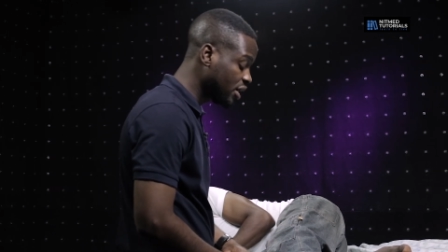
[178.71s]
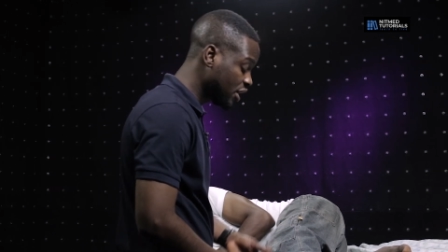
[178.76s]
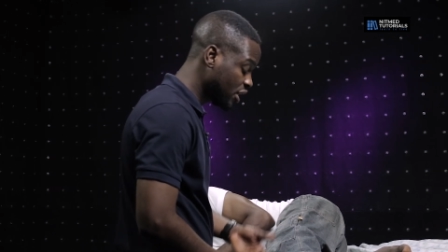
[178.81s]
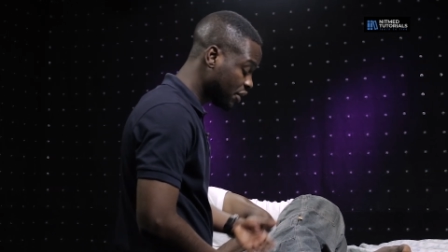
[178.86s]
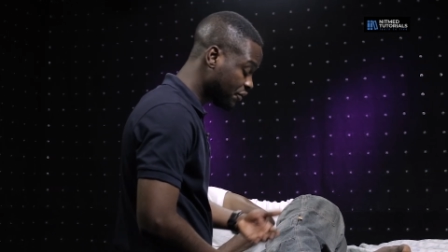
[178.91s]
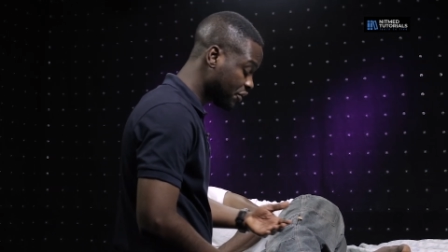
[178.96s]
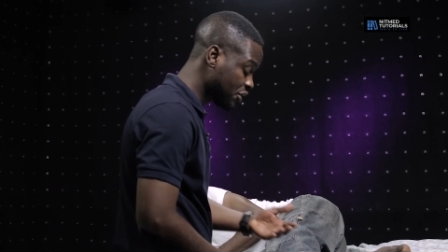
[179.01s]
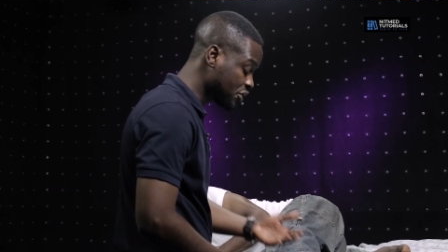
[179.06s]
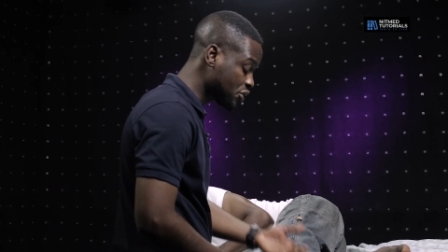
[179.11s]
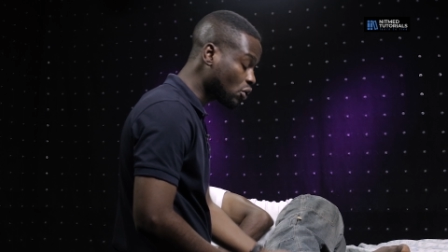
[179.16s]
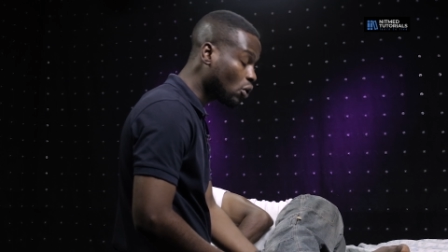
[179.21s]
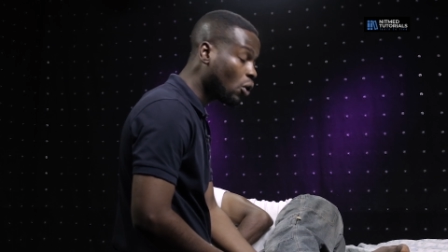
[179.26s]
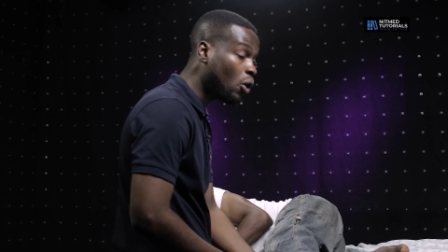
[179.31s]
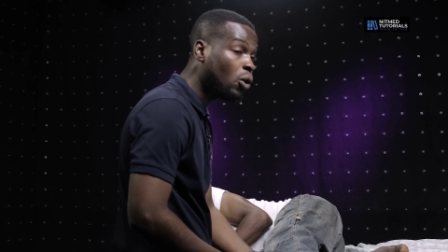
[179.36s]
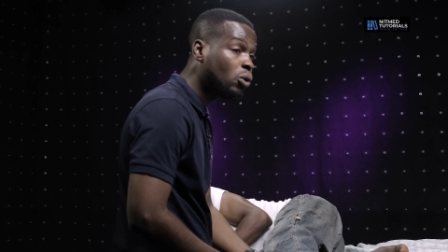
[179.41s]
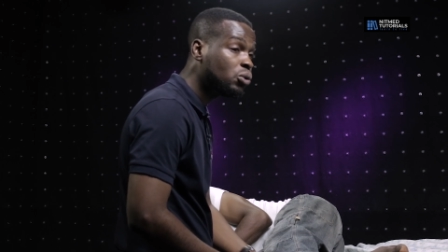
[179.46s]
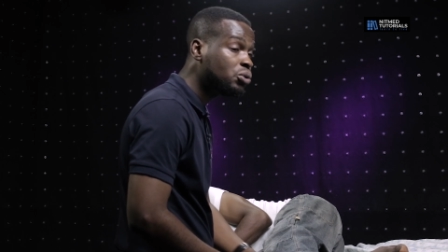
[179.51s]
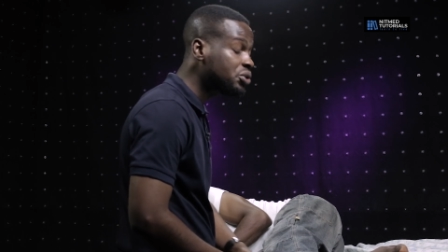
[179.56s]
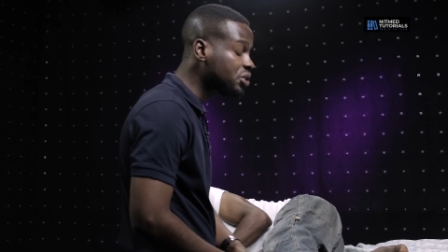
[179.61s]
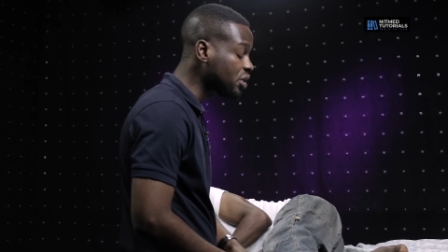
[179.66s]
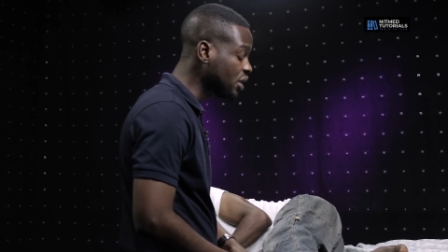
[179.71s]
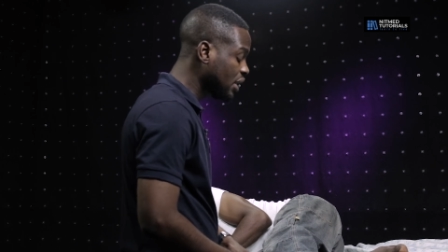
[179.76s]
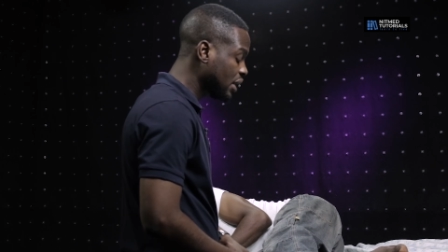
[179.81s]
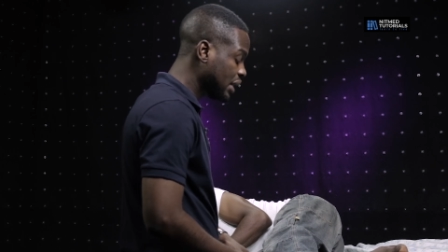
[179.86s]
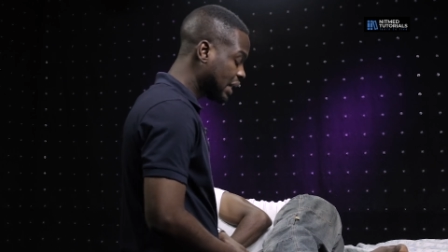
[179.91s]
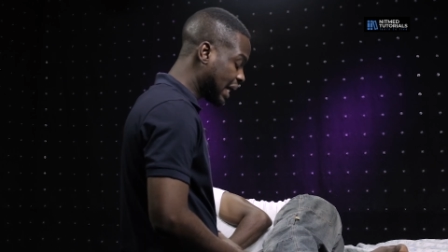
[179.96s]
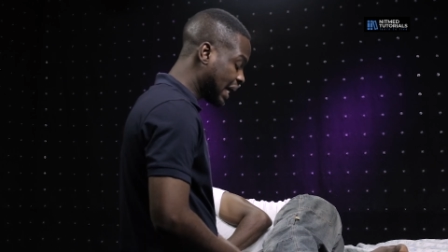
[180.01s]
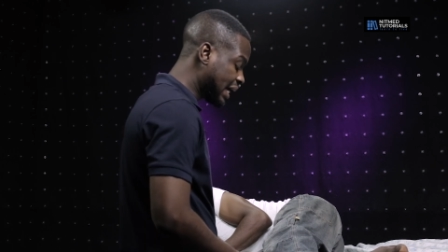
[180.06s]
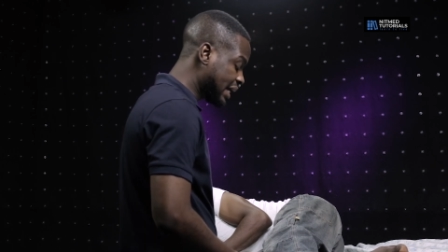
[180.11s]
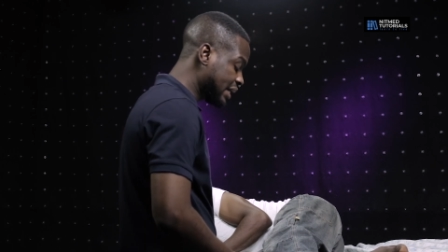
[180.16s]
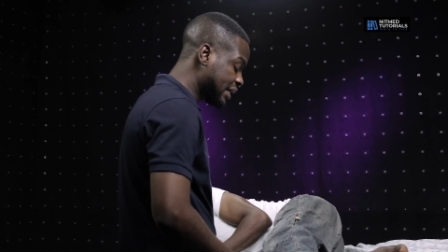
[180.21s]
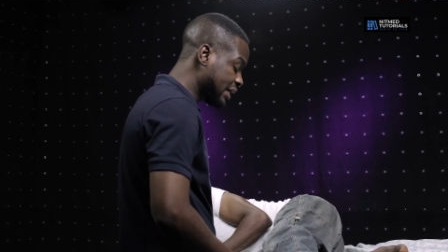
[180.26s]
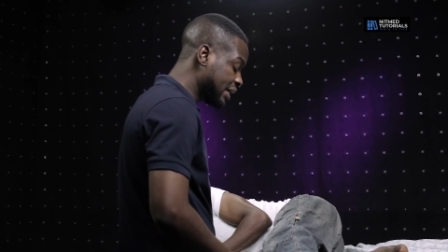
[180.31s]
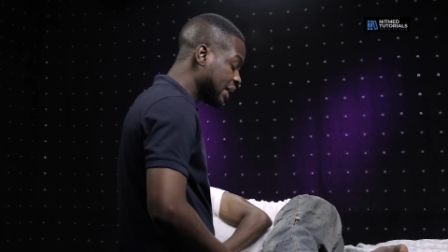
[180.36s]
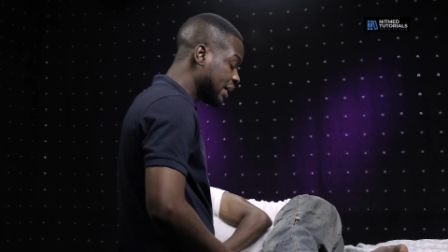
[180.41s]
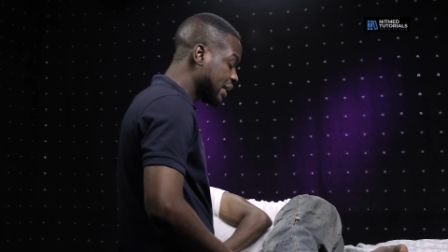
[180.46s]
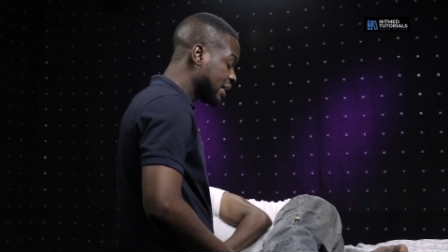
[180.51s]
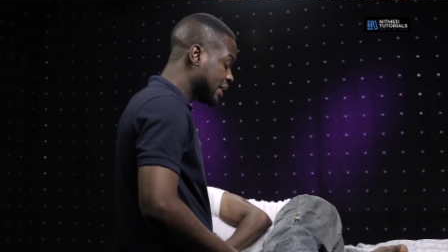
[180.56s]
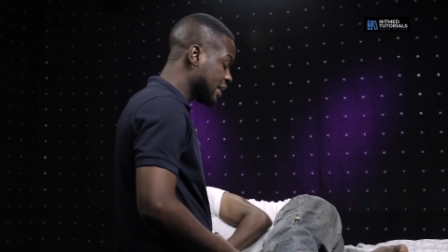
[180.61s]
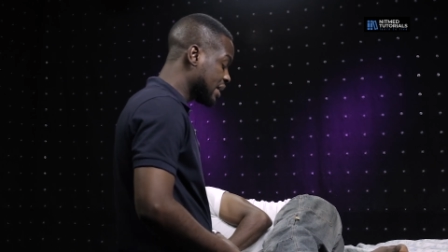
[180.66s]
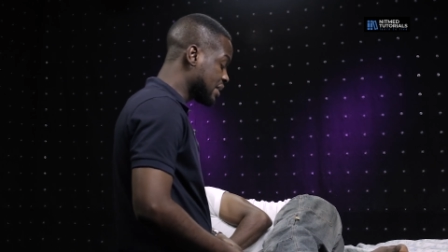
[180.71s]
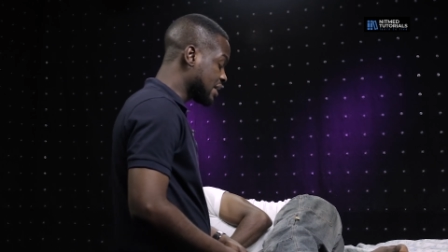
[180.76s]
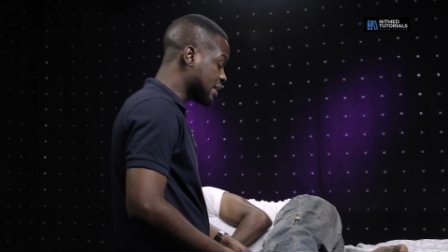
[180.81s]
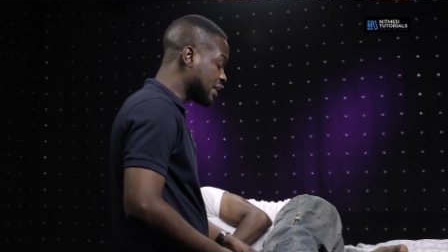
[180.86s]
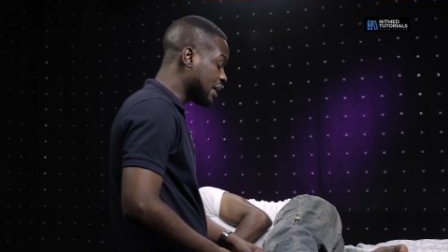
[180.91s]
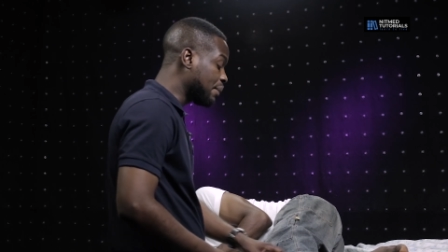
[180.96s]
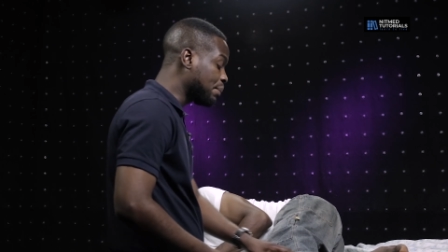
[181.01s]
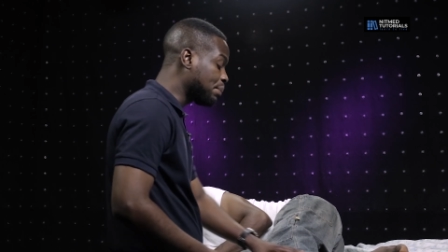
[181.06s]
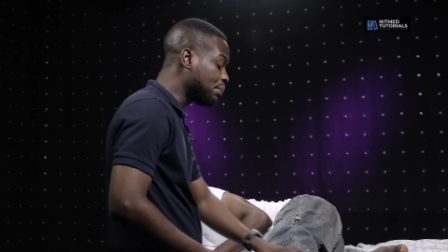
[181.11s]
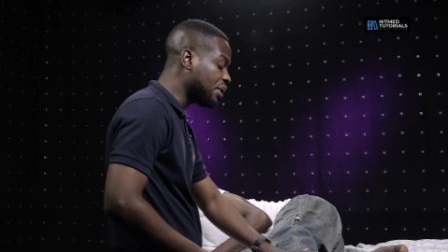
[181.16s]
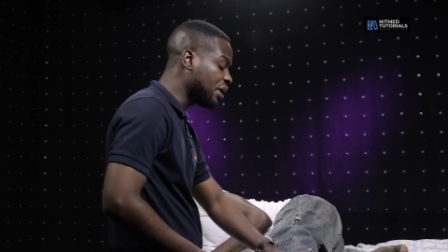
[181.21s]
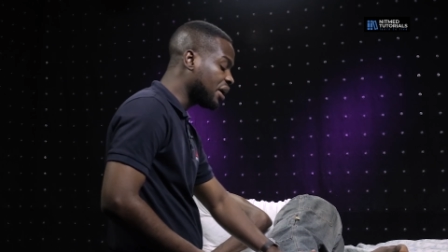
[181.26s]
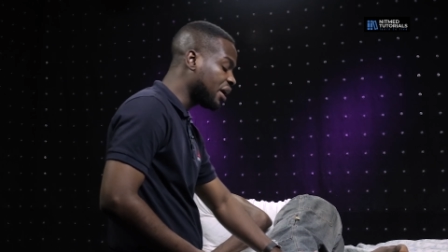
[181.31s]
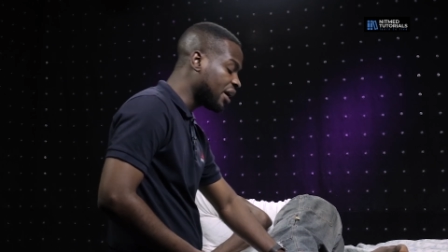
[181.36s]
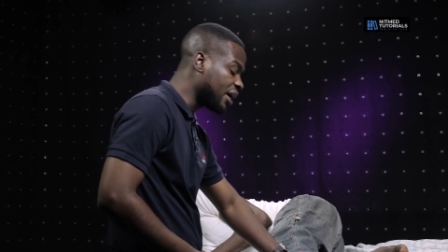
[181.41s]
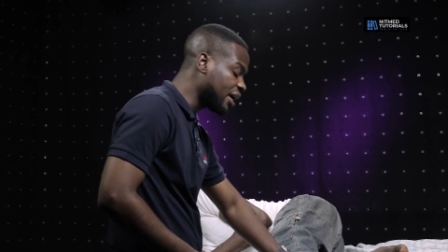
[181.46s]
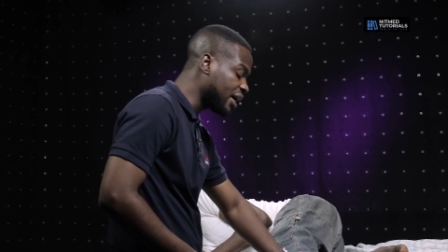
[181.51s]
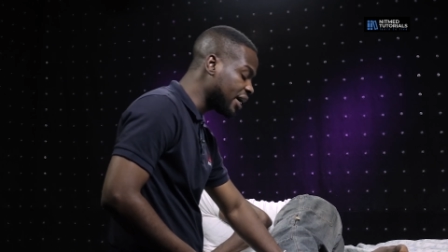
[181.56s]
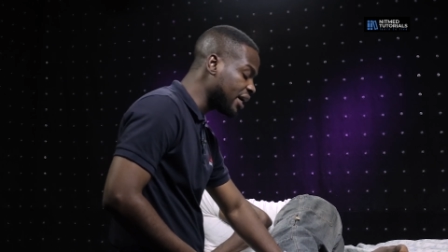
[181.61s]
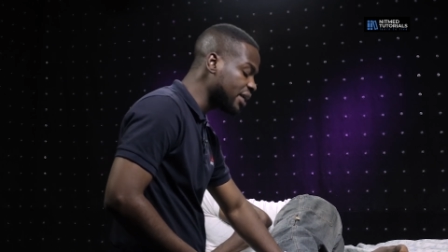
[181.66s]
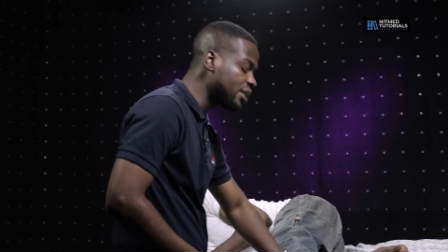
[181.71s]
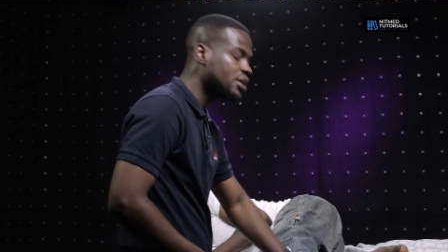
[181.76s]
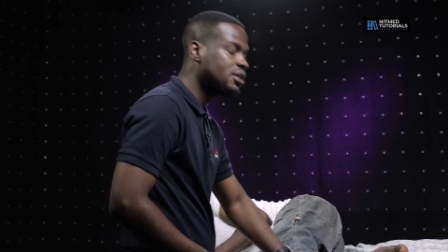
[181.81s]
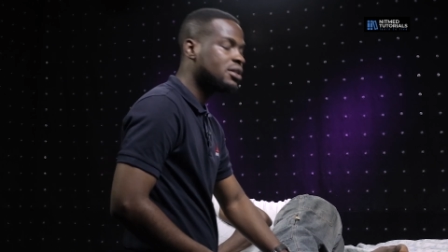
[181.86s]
If it's cold, likely there's an impaired